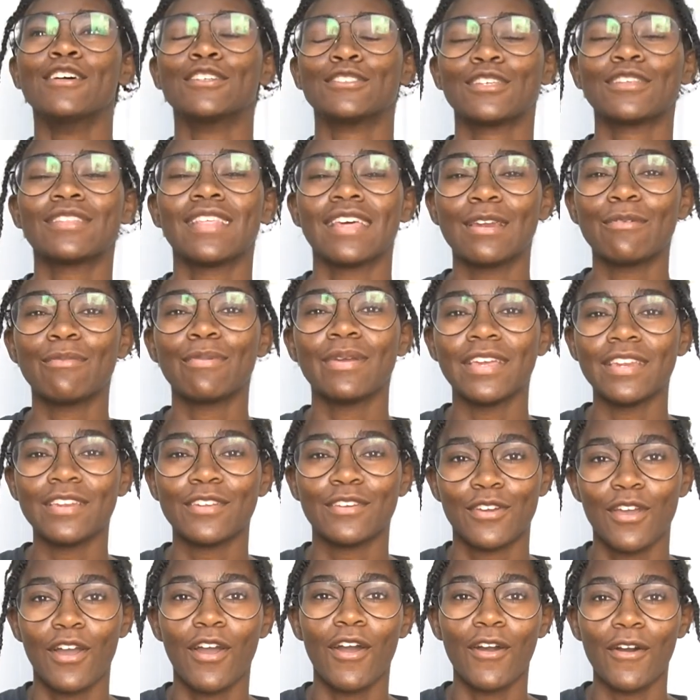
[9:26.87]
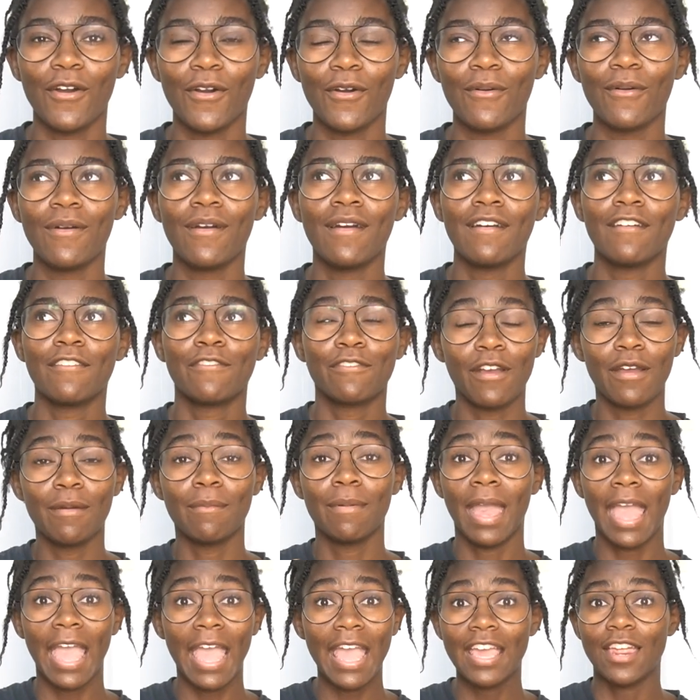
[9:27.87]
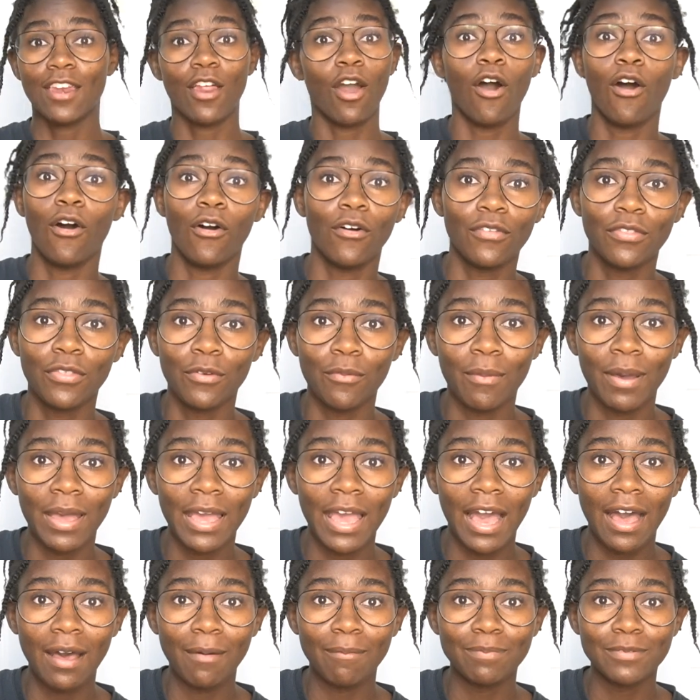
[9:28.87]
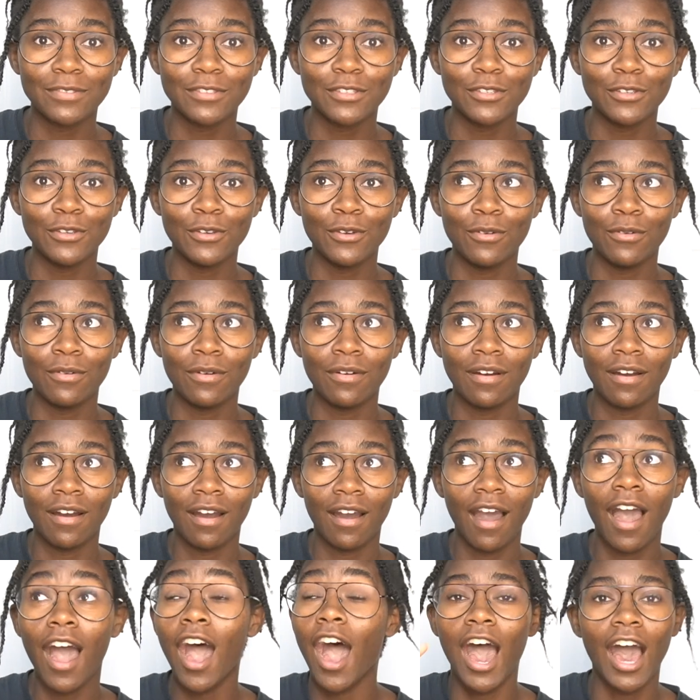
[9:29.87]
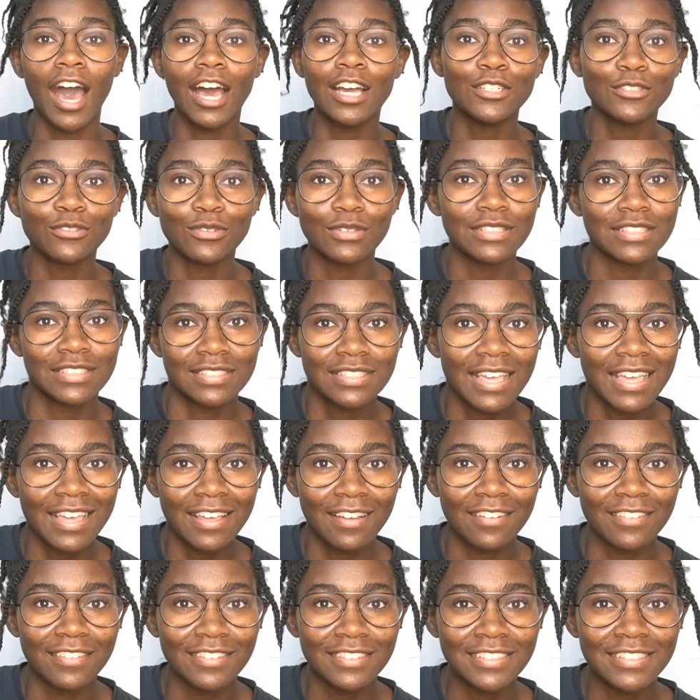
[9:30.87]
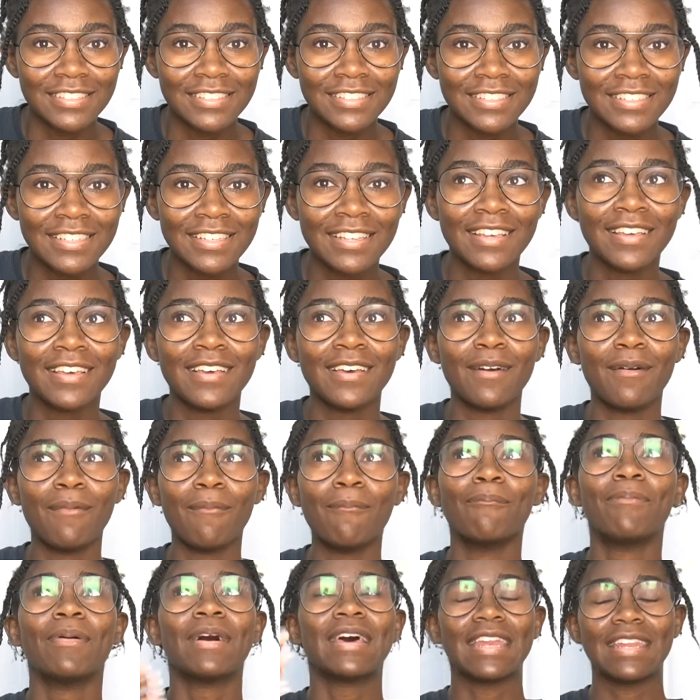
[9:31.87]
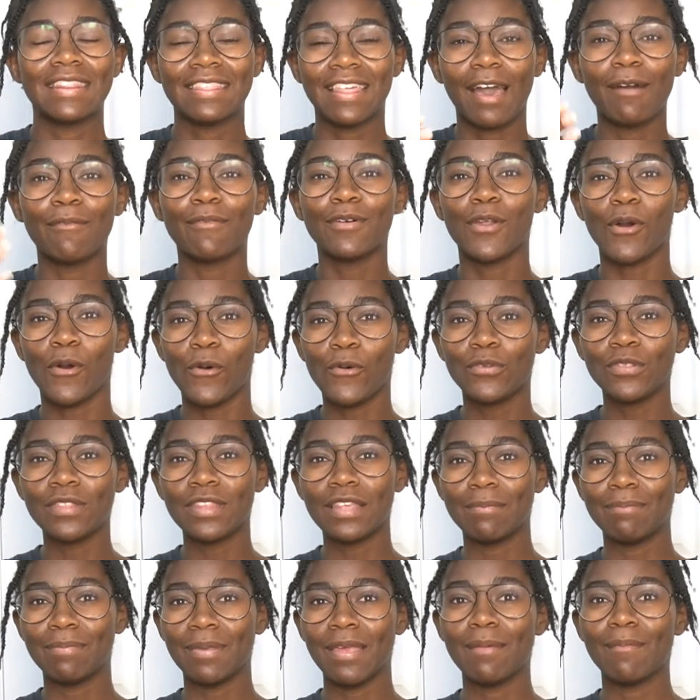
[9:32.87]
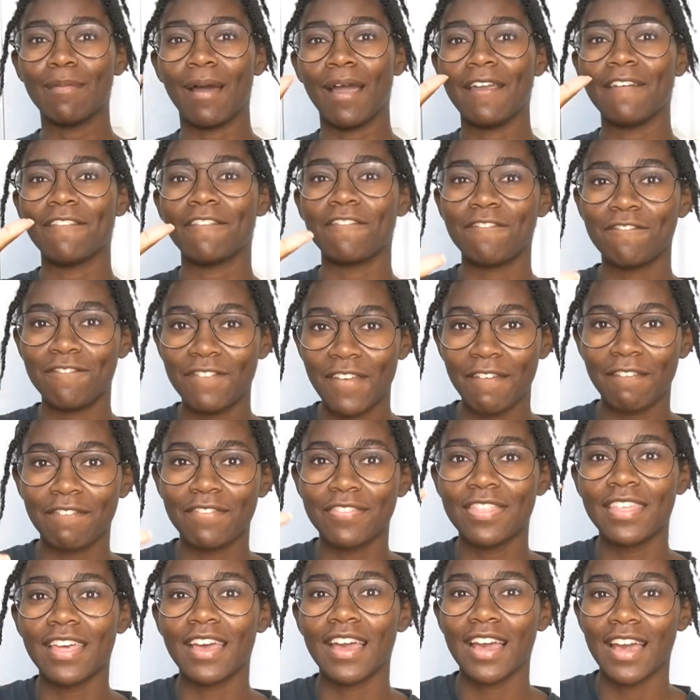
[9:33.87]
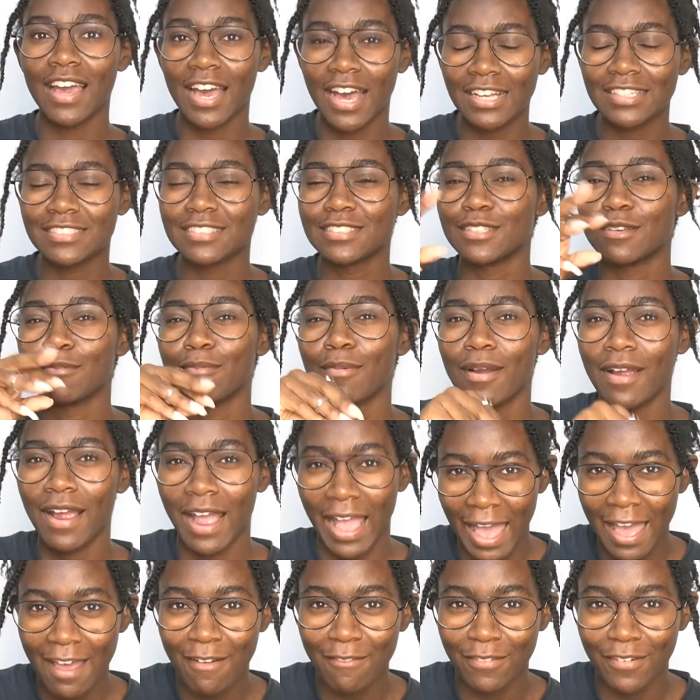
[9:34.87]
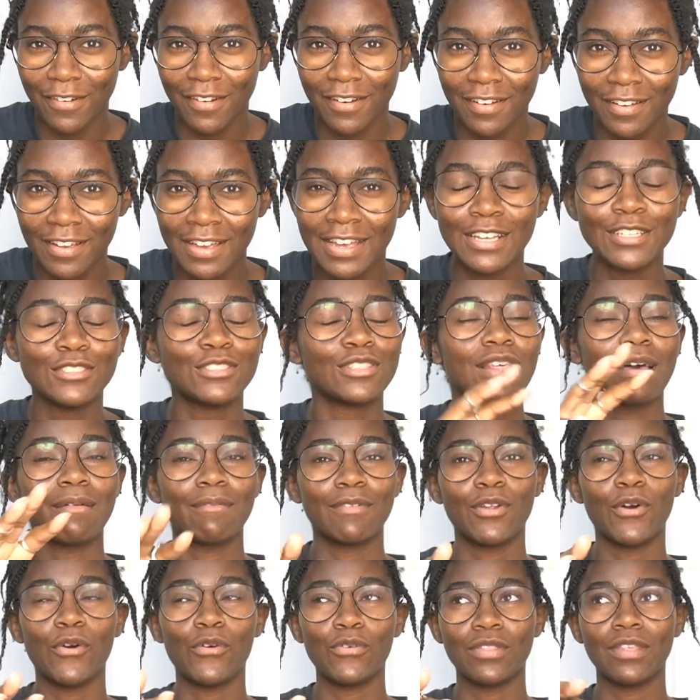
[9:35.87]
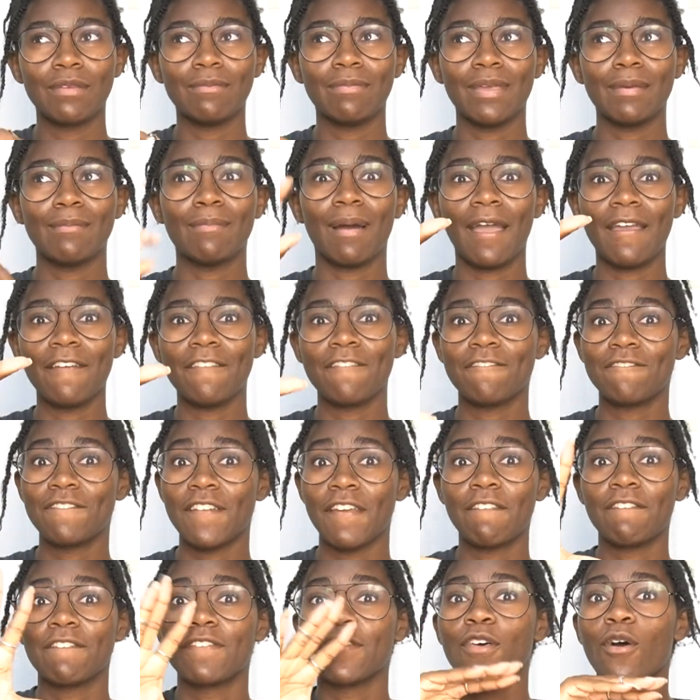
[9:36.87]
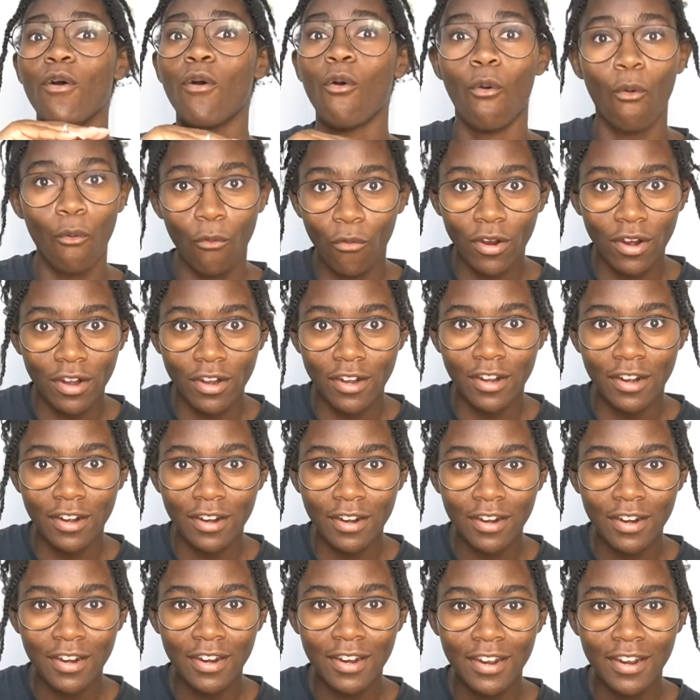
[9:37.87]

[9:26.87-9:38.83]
So then we'd go from 8 all the way up to 100 sales, but that would only be my 5th customer ever. So that would only be my 5th order.